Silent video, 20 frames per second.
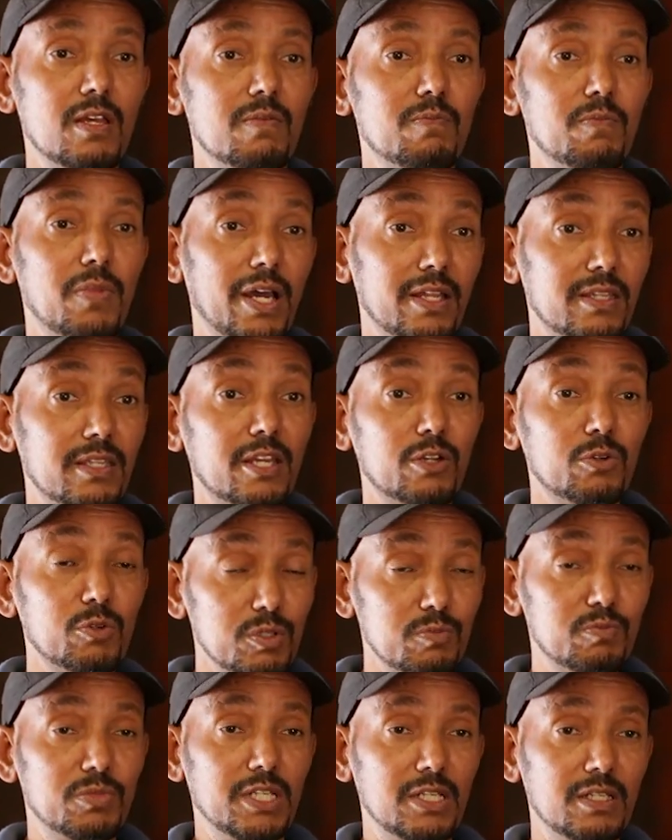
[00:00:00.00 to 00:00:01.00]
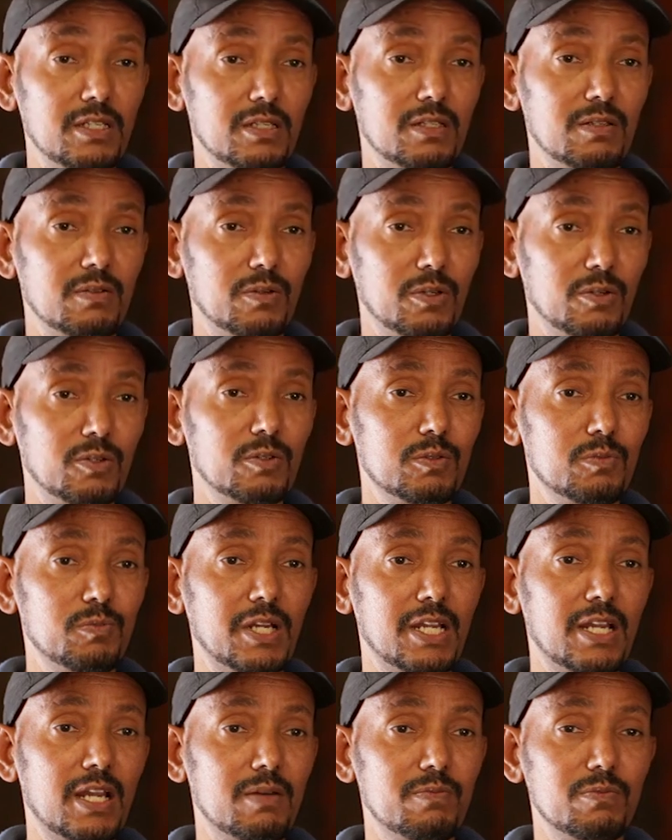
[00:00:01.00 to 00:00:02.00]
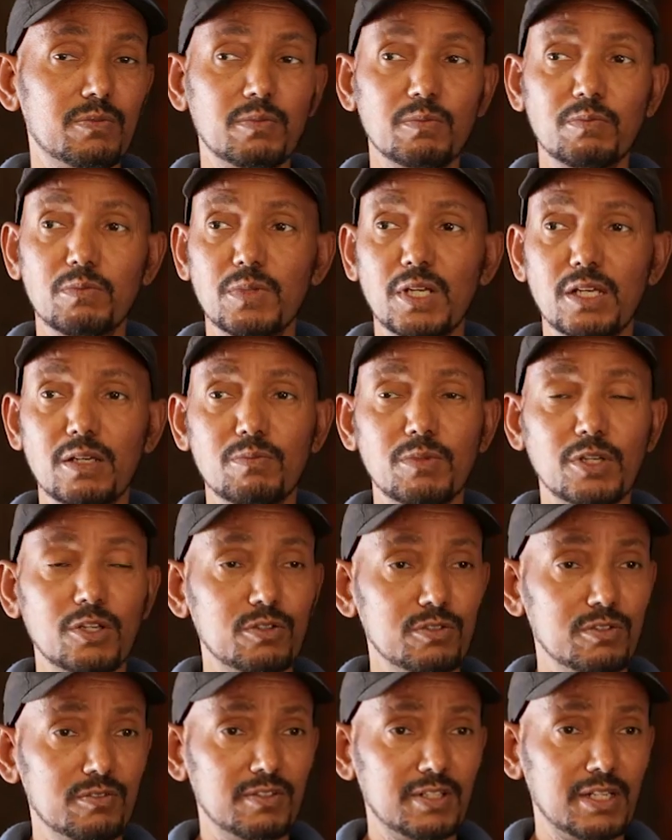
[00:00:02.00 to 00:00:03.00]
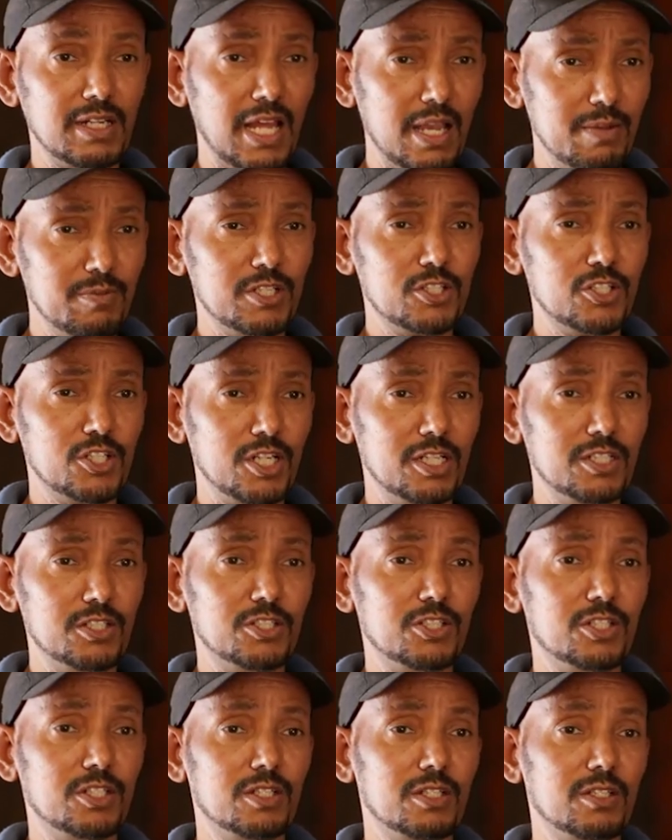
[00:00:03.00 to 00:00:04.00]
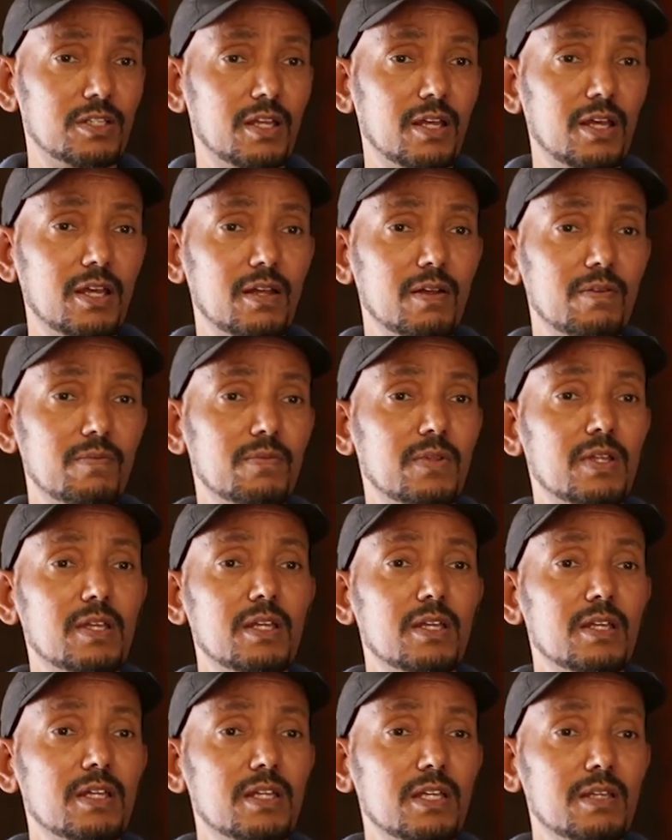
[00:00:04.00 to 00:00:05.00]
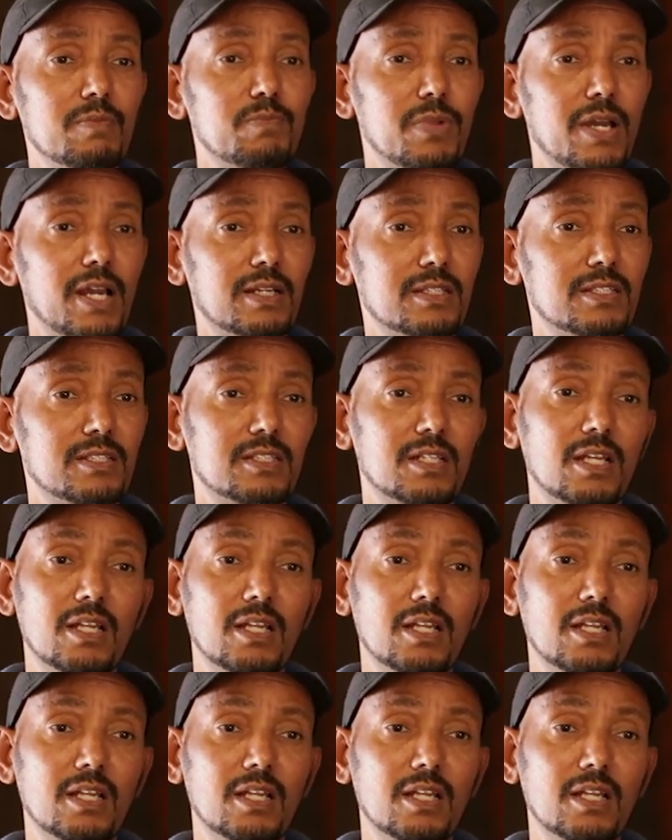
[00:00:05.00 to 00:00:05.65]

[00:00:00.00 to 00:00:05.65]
but they could become because of the climate change impacts